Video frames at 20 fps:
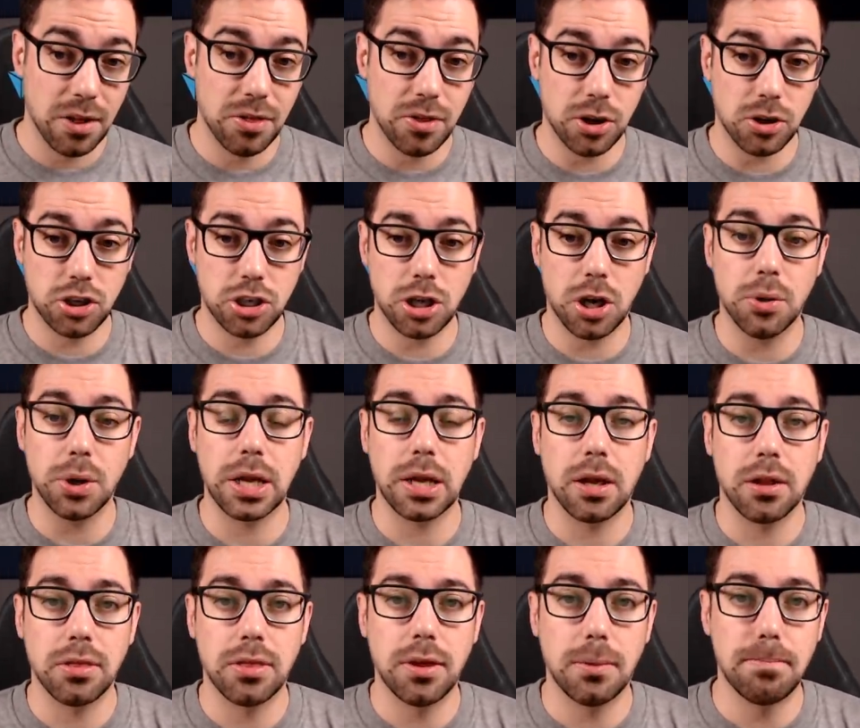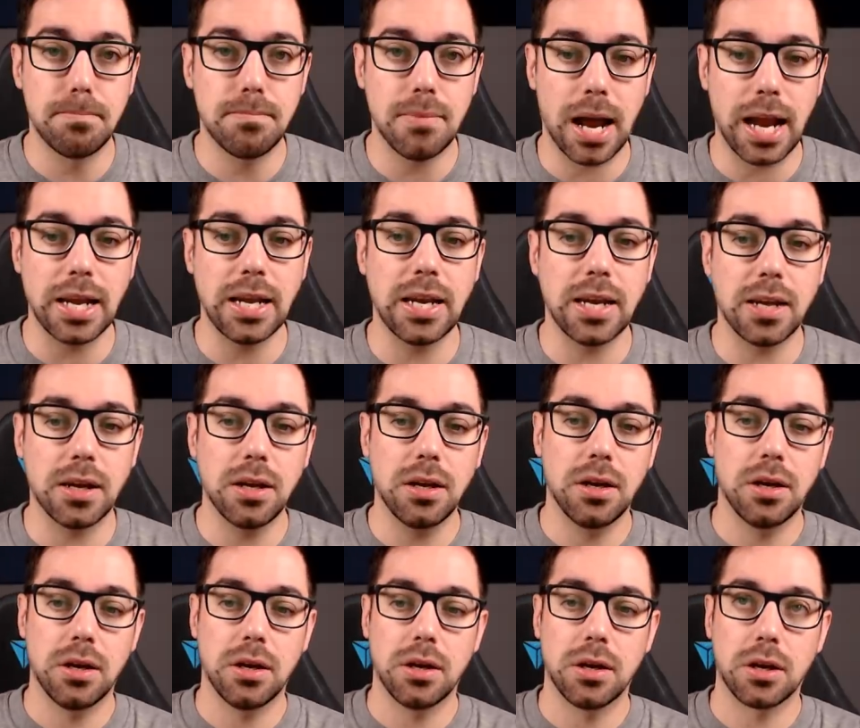they're showing the mining
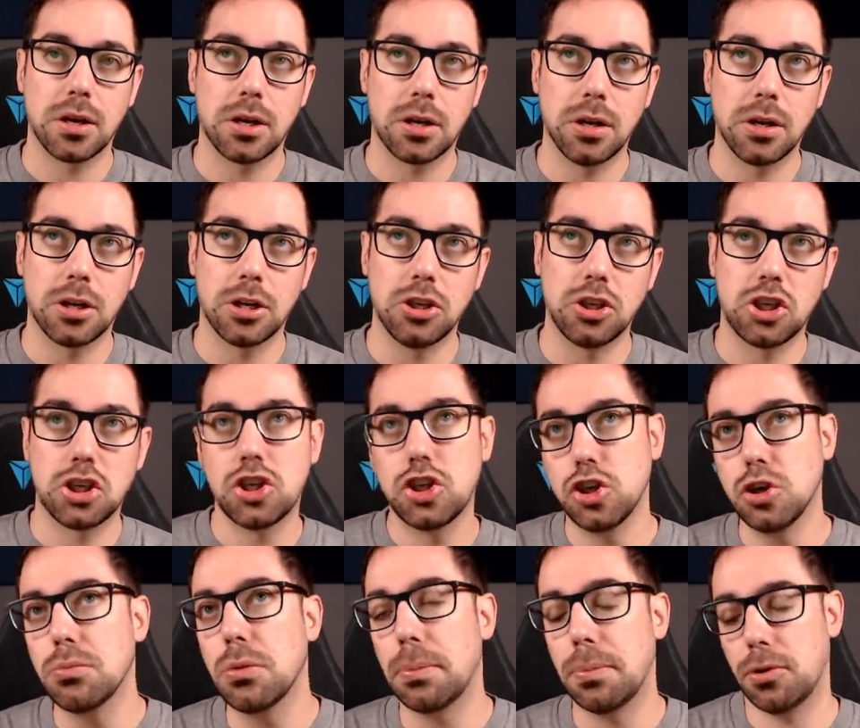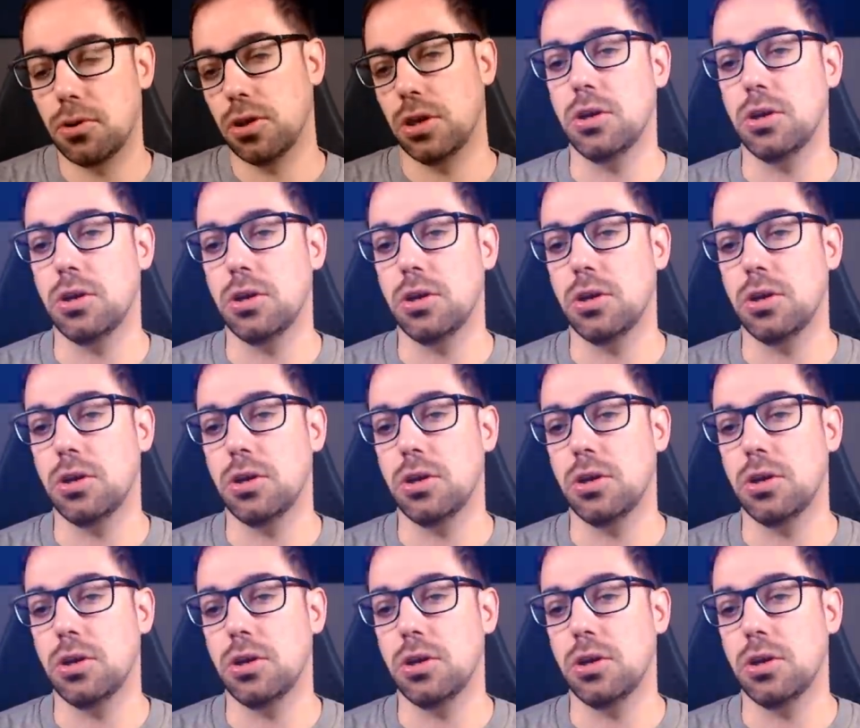consumable